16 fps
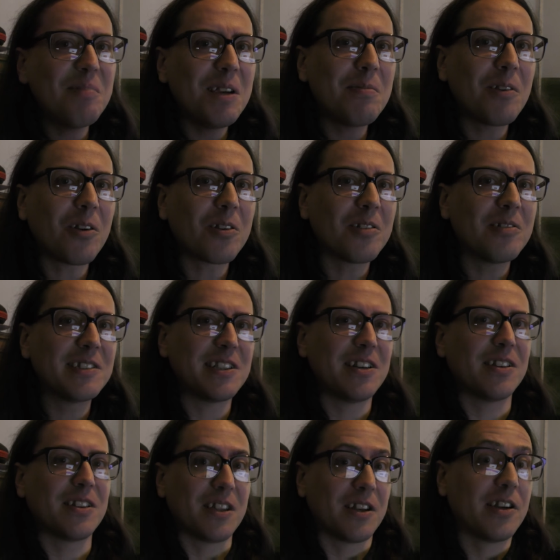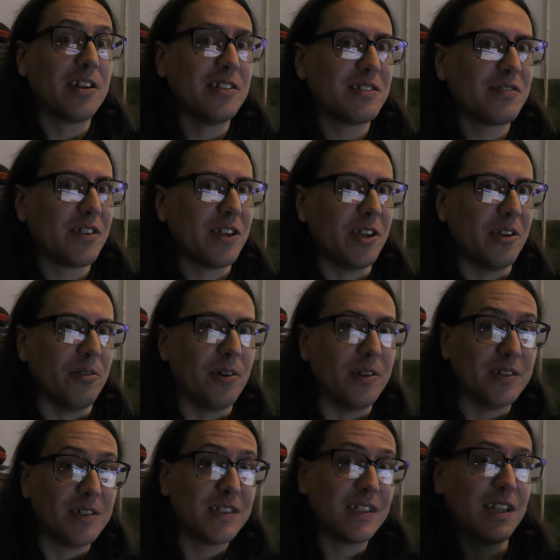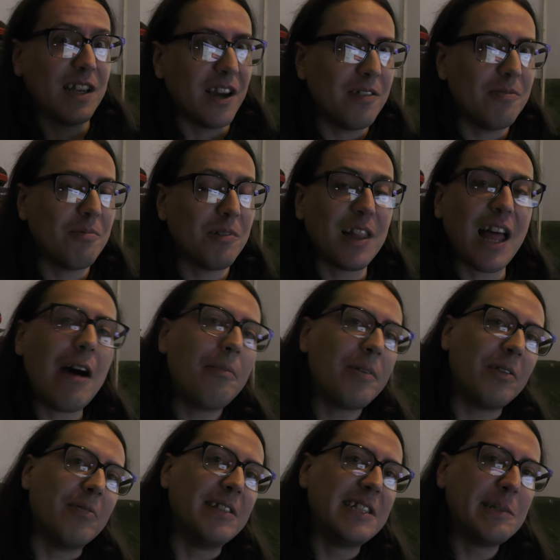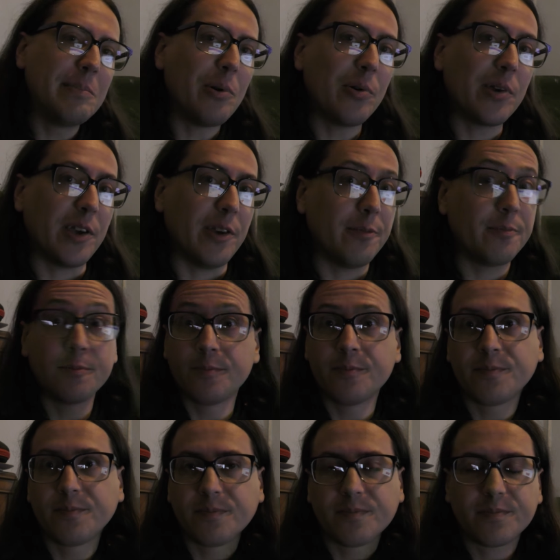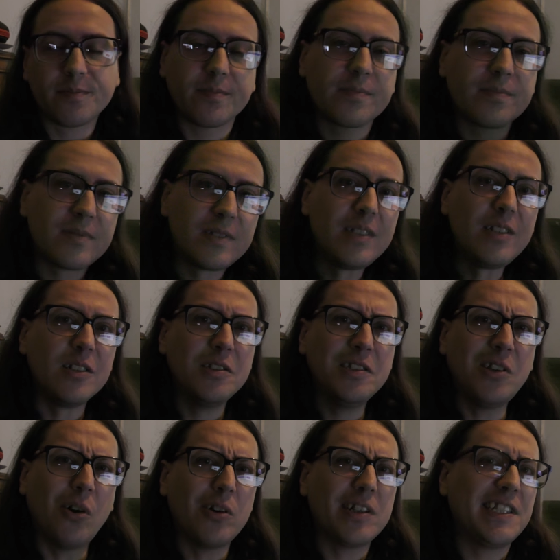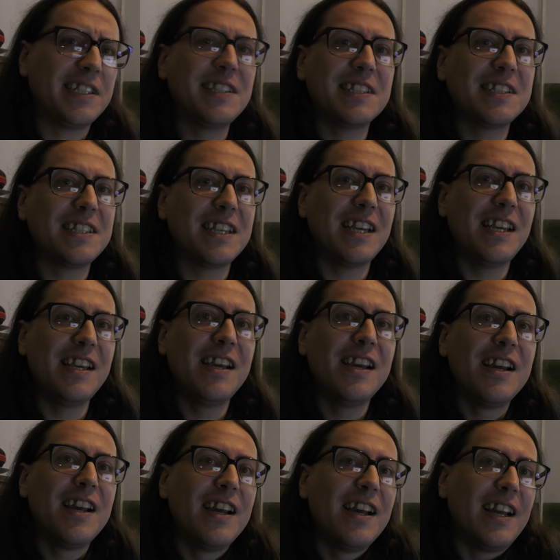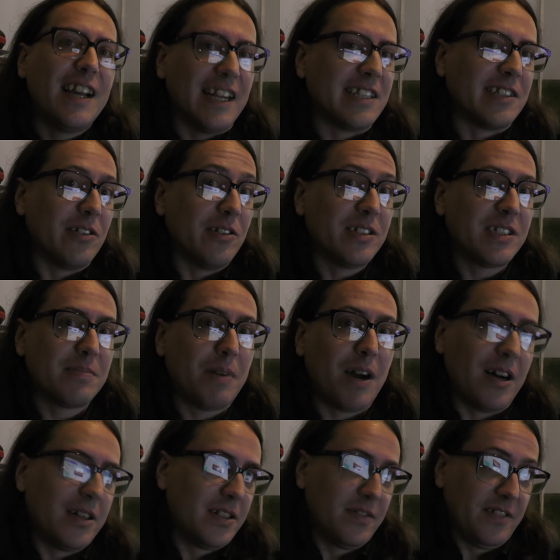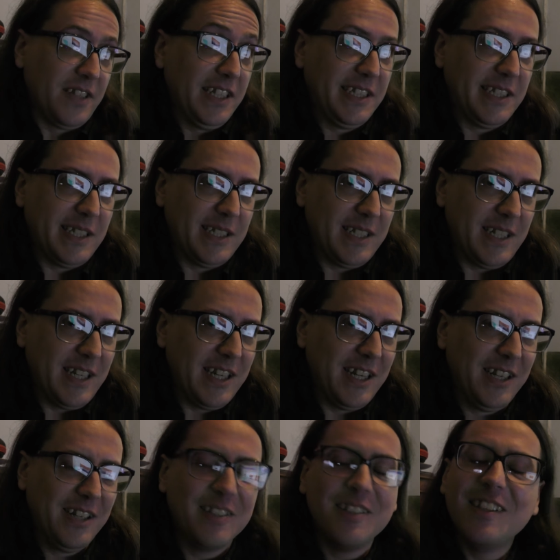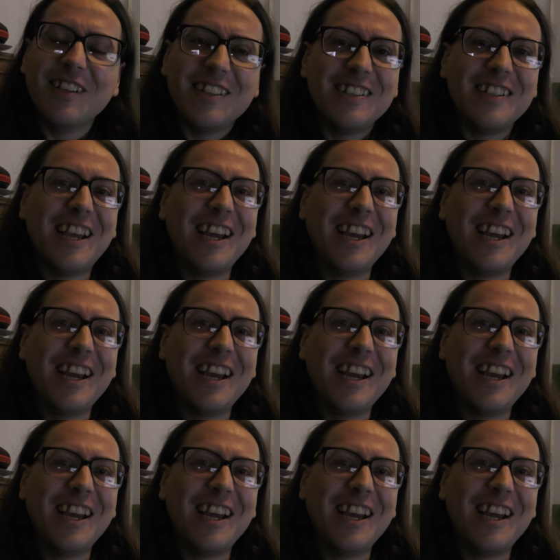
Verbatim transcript: Have people on your side that are good for you and, you know, will help you and support you. Toxicity is not part of this city.